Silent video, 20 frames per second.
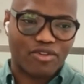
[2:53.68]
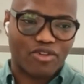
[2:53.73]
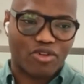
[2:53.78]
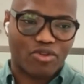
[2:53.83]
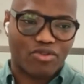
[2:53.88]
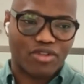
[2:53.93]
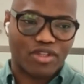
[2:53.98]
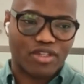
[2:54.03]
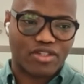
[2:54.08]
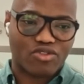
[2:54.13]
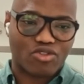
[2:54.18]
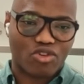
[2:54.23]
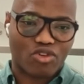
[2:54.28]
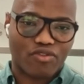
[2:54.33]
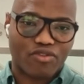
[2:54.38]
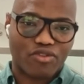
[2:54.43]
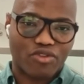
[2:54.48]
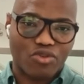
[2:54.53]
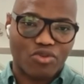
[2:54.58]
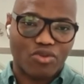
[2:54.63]
this sort of
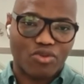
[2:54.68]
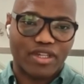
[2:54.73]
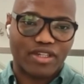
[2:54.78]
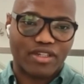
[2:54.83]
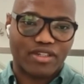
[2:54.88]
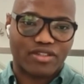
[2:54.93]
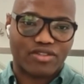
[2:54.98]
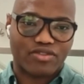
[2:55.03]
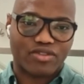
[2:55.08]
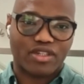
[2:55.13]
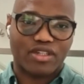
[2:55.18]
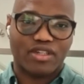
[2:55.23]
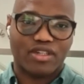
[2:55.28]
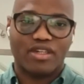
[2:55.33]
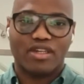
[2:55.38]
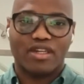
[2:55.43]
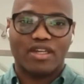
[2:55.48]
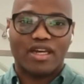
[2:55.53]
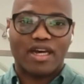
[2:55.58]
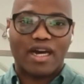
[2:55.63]
new industry?
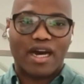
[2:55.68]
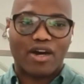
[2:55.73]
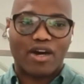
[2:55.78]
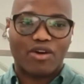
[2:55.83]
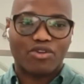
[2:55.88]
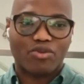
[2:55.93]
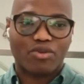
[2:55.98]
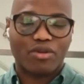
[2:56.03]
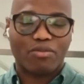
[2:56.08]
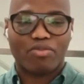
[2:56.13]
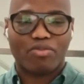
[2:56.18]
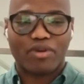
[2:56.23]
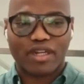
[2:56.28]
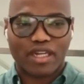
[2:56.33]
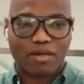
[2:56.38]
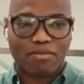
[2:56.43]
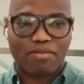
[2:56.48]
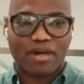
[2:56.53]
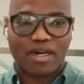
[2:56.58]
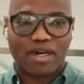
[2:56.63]
How do we bring
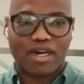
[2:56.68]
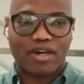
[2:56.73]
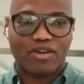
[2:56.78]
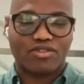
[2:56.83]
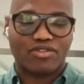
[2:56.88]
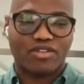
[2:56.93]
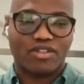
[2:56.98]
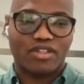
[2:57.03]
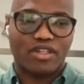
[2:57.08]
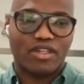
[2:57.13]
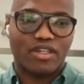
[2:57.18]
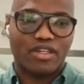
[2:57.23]
about,